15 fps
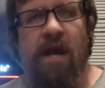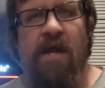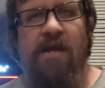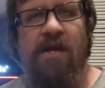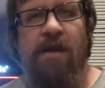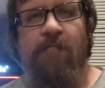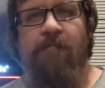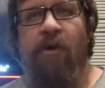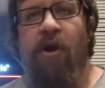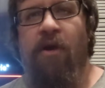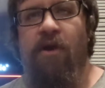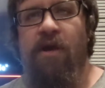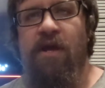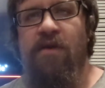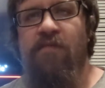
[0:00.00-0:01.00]
end up
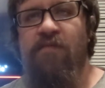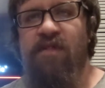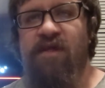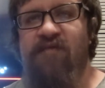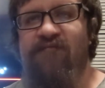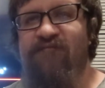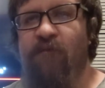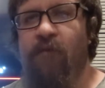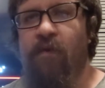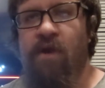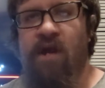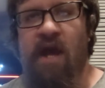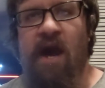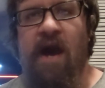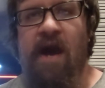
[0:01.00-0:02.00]
partying with these four
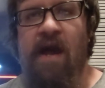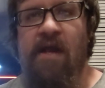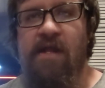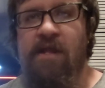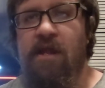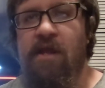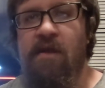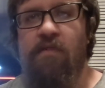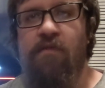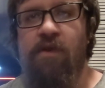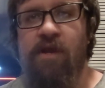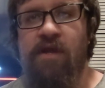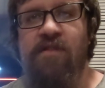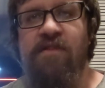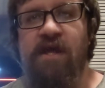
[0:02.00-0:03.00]
guys,
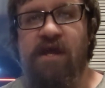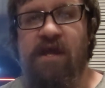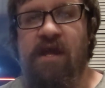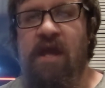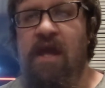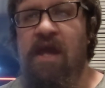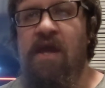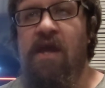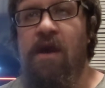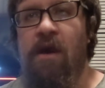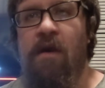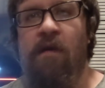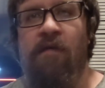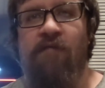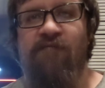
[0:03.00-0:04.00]
including the king
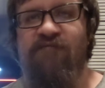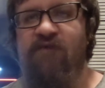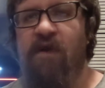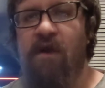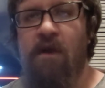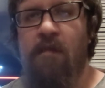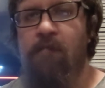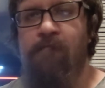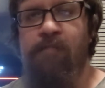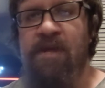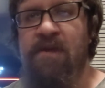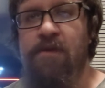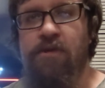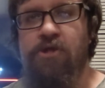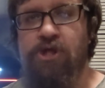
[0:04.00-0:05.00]
of
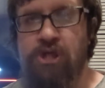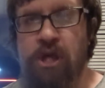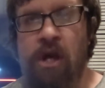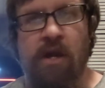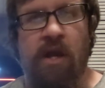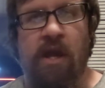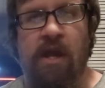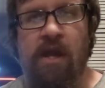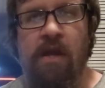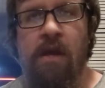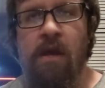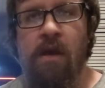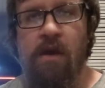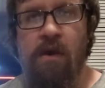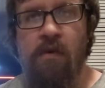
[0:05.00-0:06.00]
beer chugging,
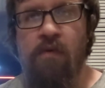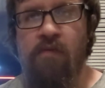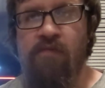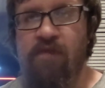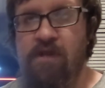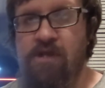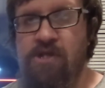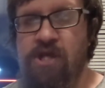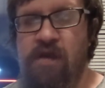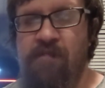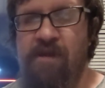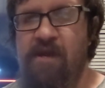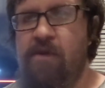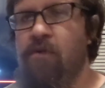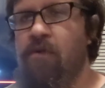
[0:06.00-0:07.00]
who the
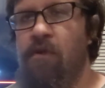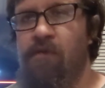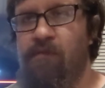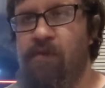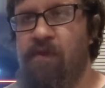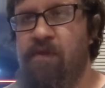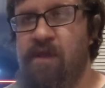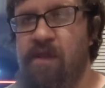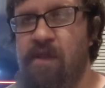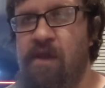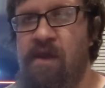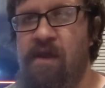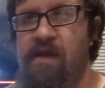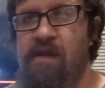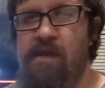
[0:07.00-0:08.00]
chubby girl really
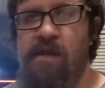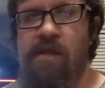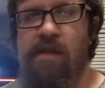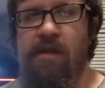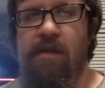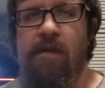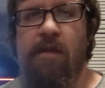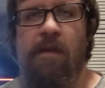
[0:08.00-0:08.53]
likes.